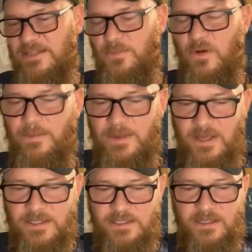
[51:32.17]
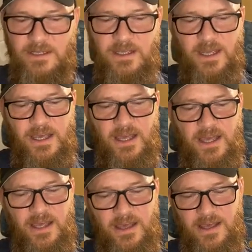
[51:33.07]
that's important because,
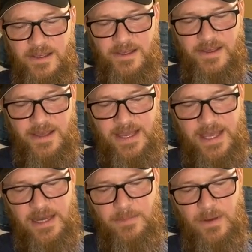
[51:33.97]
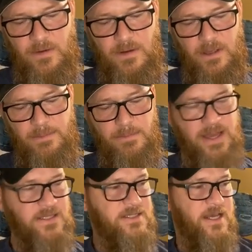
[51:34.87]
again, about
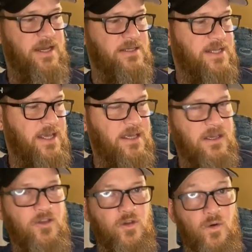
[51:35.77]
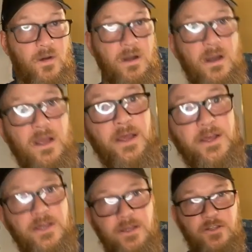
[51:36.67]
mindset and taking your
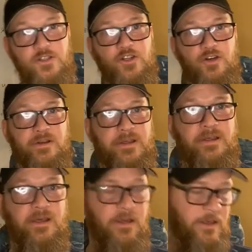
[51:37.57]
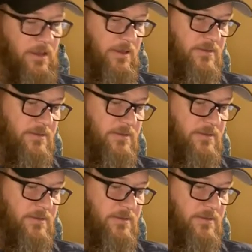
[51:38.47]
journey